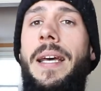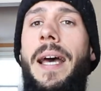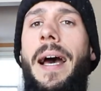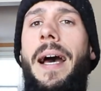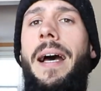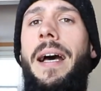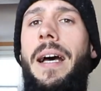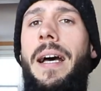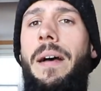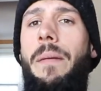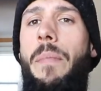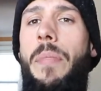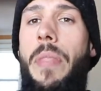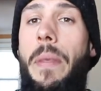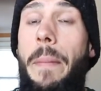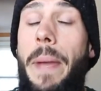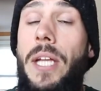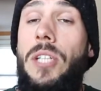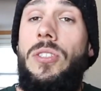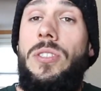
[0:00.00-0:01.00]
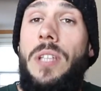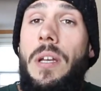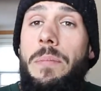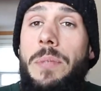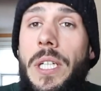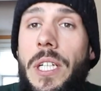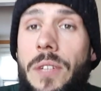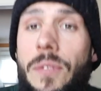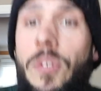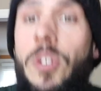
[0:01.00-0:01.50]
The major
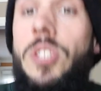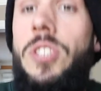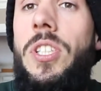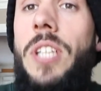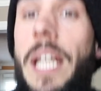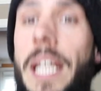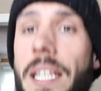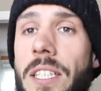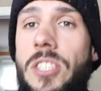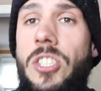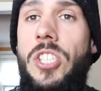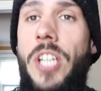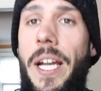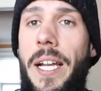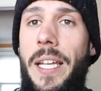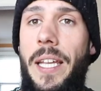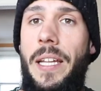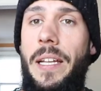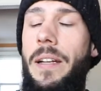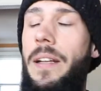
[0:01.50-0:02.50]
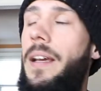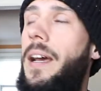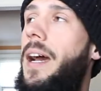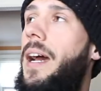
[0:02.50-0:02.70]
subject for today's check-in